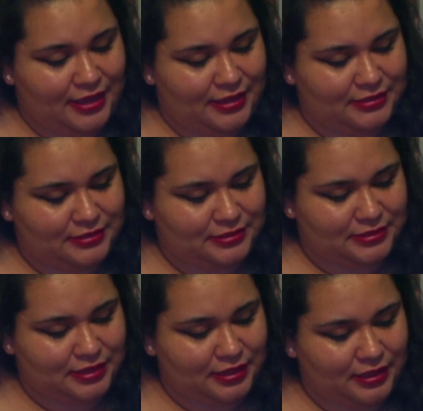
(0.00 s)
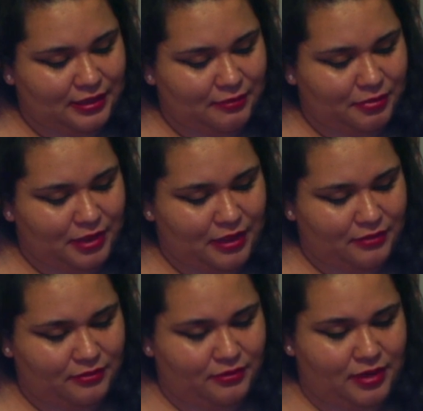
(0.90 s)
It's sticky, but I
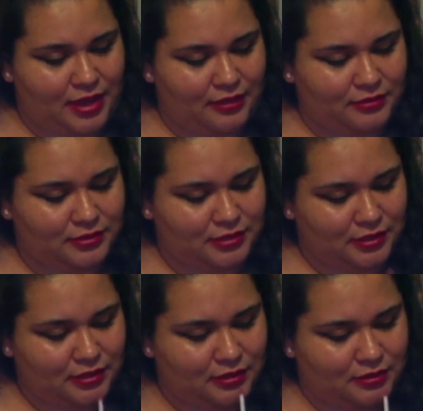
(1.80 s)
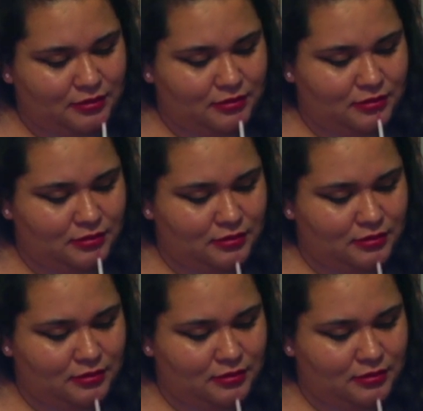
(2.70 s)
don't know how sticky it is.